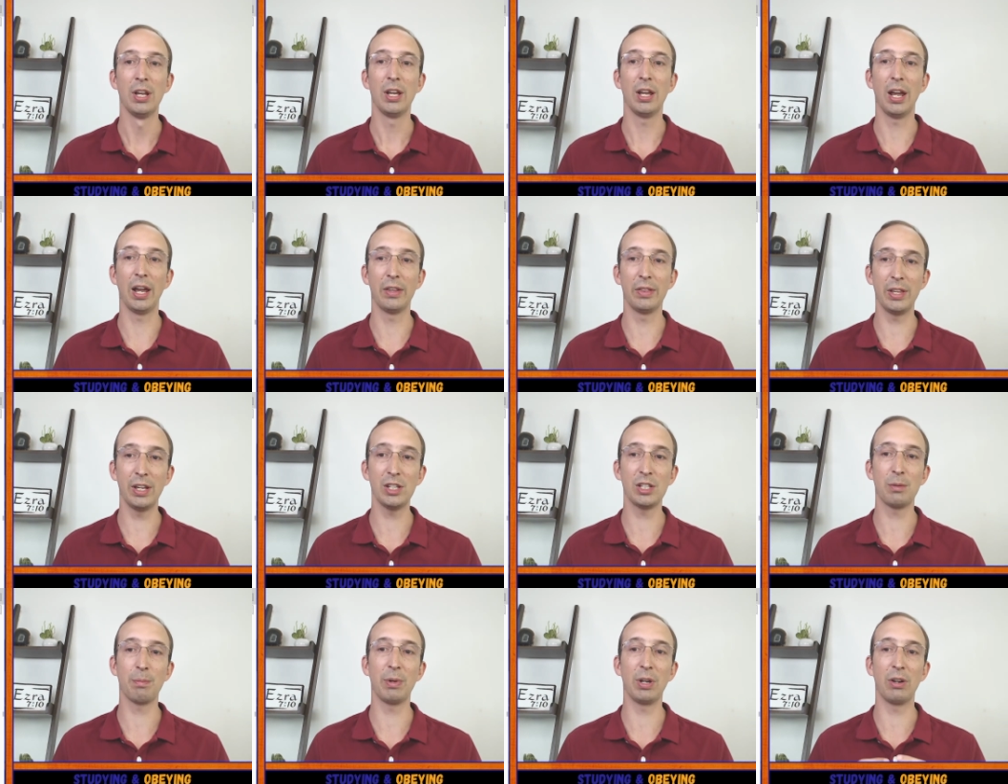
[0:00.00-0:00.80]
and
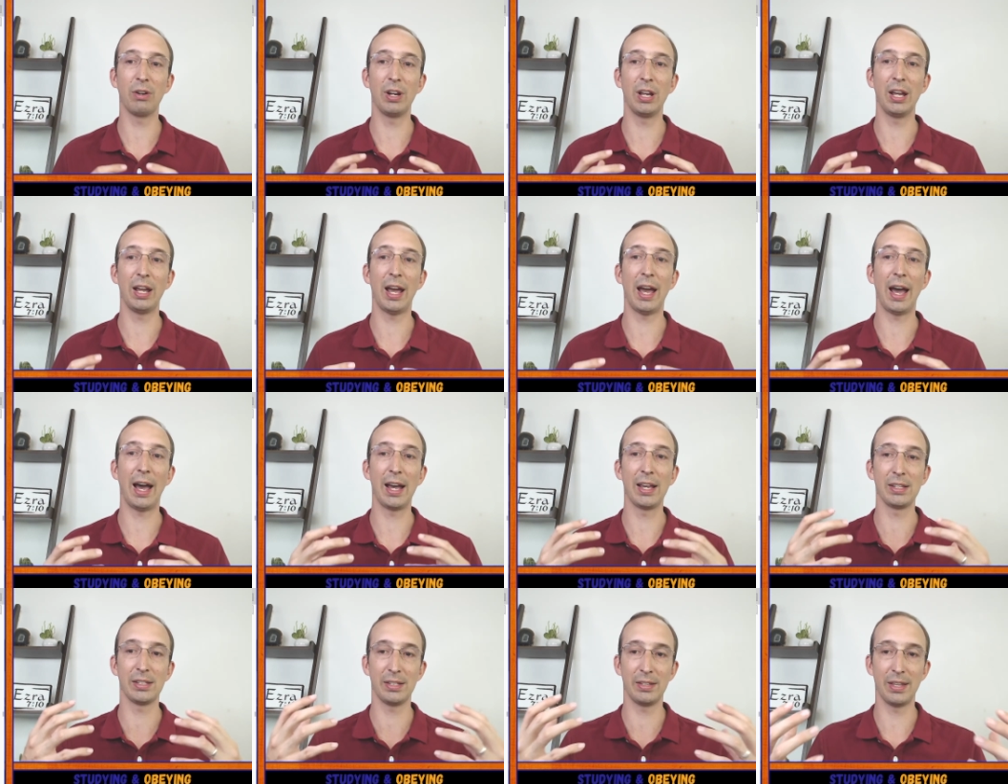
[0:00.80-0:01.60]
this spirit
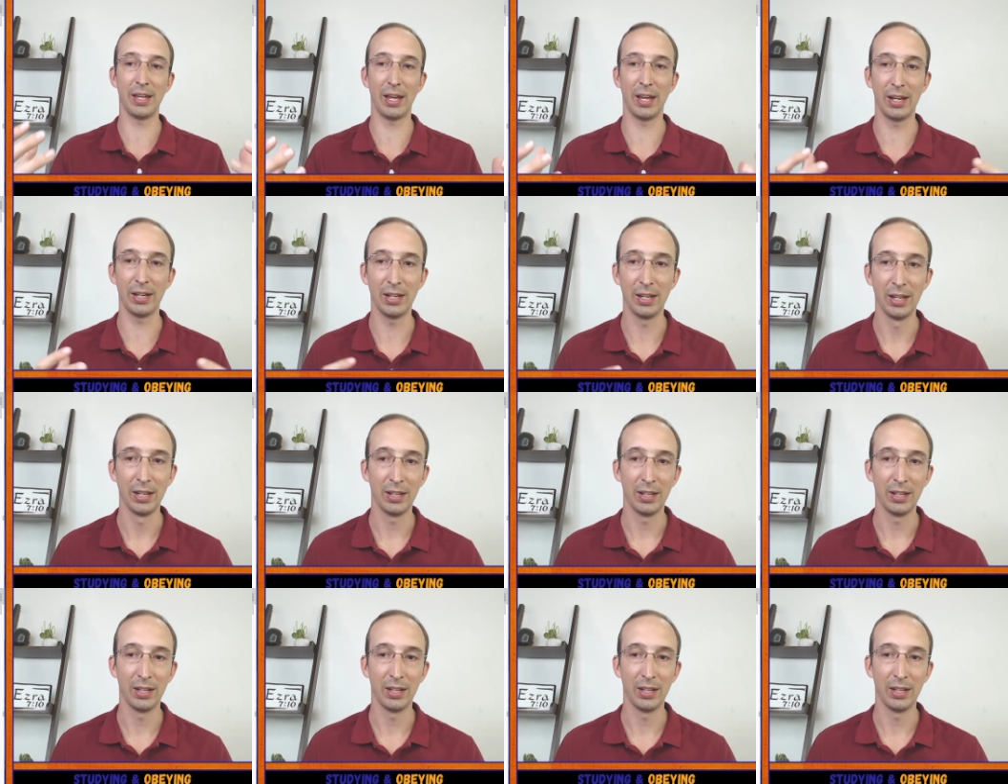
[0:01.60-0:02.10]
has then